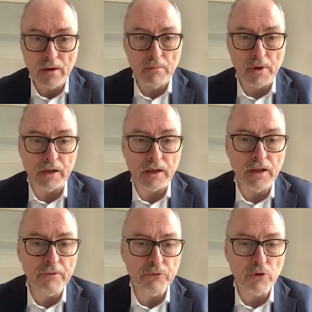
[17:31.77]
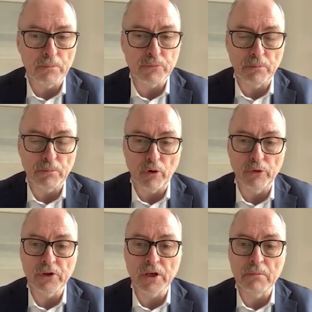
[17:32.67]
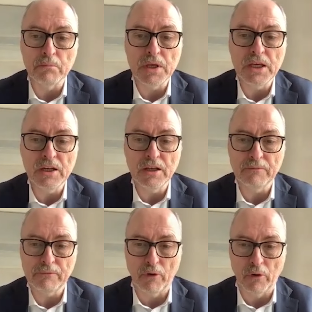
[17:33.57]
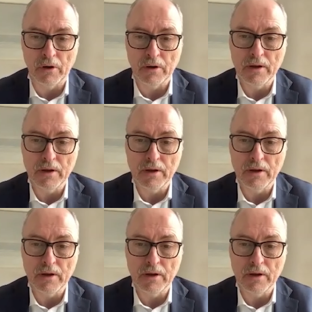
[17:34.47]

but if you're proposing a meaningful